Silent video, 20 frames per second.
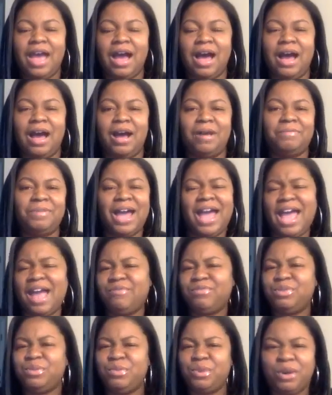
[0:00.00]
Not
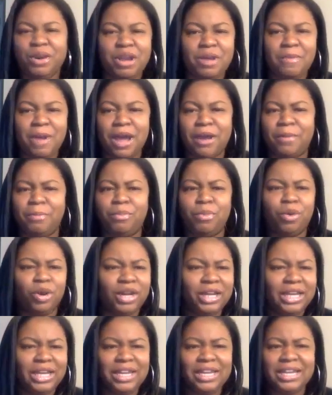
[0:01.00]
have to worry about a
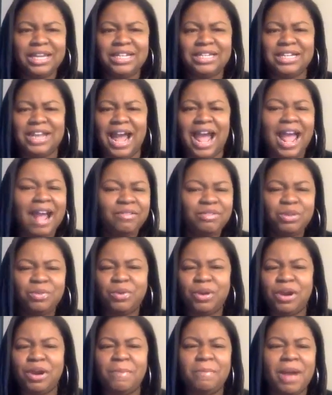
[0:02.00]
mortgage, not have to
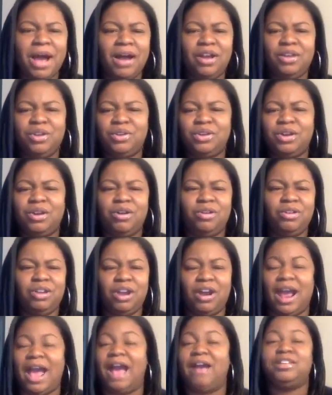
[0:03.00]
worry about,
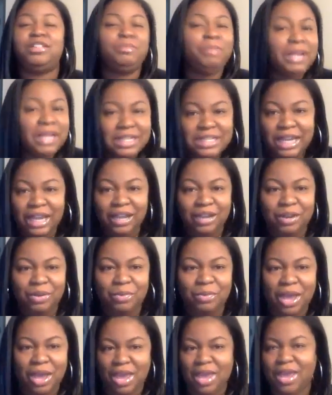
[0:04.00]
your house being taken
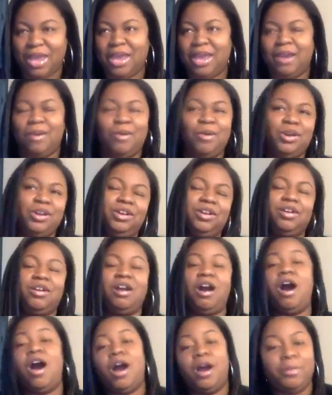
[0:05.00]
away or your
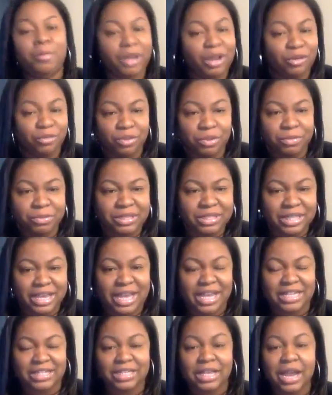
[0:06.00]
car being
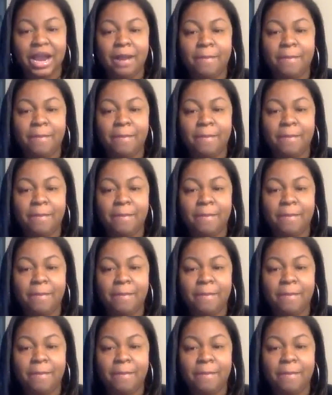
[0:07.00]
repossessed,